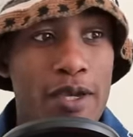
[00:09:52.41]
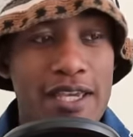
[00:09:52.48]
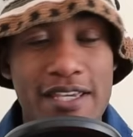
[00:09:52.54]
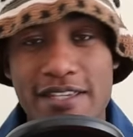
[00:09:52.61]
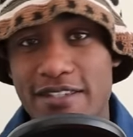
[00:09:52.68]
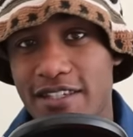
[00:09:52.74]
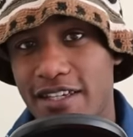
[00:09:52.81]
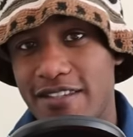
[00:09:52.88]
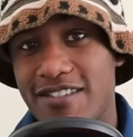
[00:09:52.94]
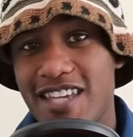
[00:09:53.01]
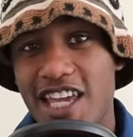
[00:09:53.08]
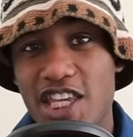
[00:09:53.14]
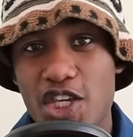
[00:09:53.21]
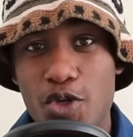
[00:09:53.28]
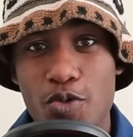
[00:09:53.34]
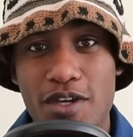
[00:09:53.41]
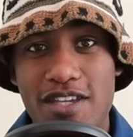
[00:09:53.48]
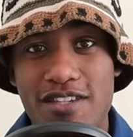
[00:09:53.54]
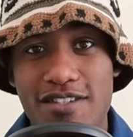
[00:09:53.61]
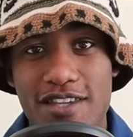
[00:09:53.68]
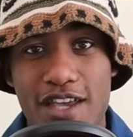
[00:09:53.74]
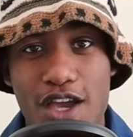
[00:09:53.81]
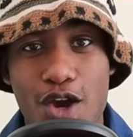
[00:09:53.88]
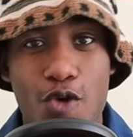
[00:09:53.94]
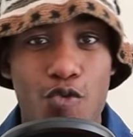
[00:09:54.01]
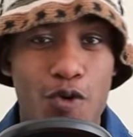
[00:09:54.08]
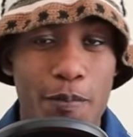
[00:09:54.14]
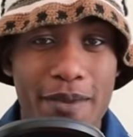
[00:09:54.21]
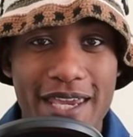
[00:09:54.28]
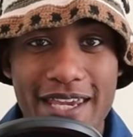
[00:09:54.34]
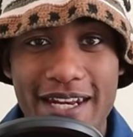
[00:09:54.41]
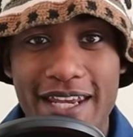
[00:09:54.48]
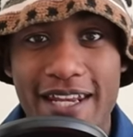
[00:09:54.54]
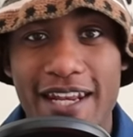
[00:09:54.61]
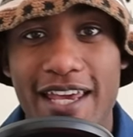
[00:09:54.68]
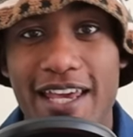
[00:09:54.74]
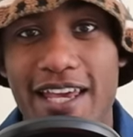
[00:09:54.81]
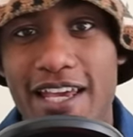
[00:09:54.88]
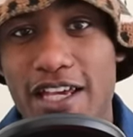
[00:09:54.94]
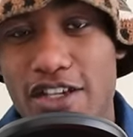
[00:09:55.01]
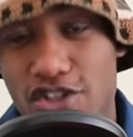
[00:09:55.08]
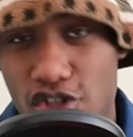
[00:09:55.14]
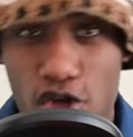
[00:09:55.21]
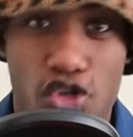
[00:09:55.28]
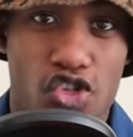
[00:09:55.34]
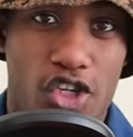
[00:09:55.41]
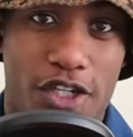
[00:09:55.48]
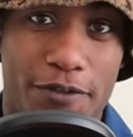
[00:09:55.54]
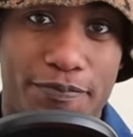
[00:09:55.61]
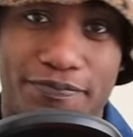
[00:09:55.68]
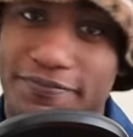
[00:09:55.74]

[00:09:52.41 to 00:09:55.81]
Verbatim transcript: is continuous, repeated searching.